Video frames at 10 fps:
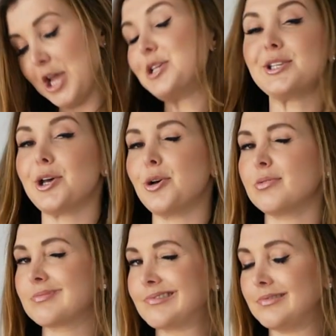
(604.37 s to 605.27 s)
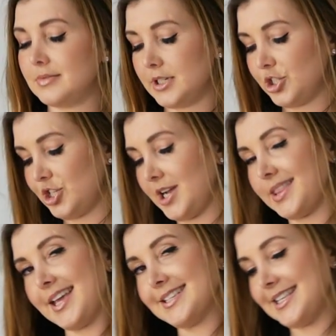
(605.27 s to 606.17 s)
So, little trick,
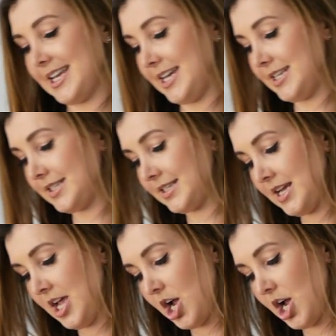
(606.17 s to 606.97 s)
thanks Liz.